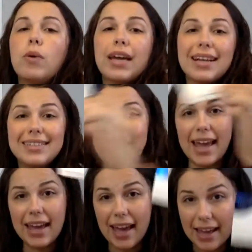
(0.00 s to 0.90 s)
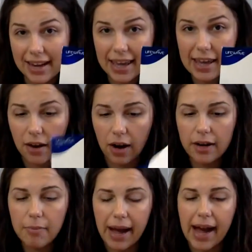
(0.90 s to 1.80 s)
we can take an
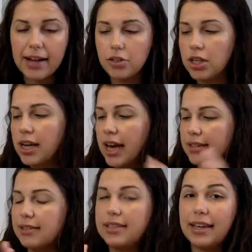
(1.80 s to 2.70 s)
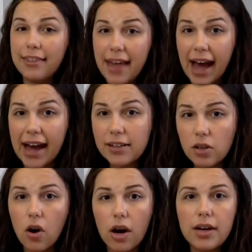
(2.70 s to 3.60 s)
Aeon patch and stick
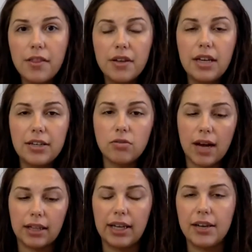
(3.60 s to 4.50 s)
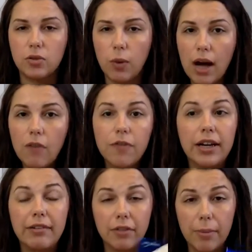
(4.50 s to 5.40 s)
that on the knee directly as well
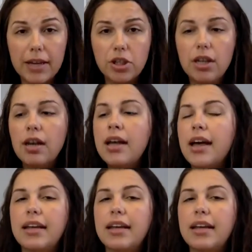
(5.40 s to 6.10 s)
for inflammation.